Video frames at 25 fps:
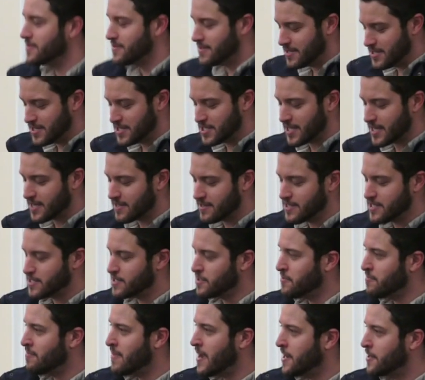the, these like these
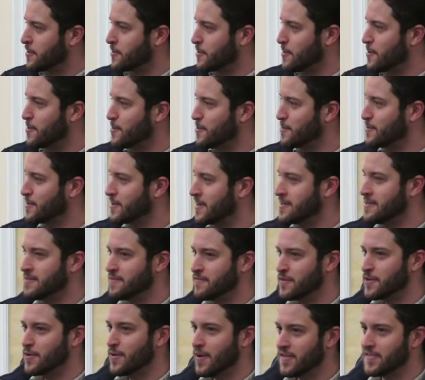little micro kind
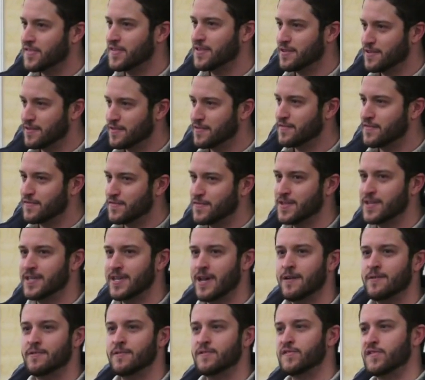of aggressive
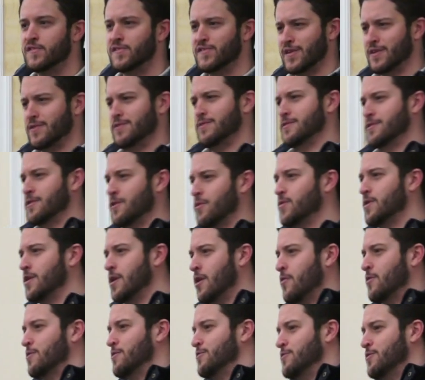encounters. It's like you know, we
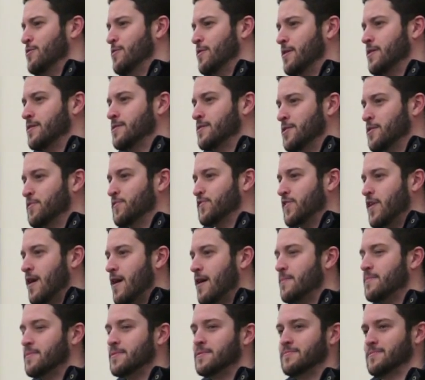know what you're doing. You know,
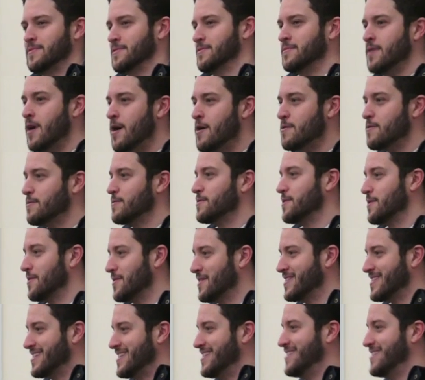stop. And like, no, you know.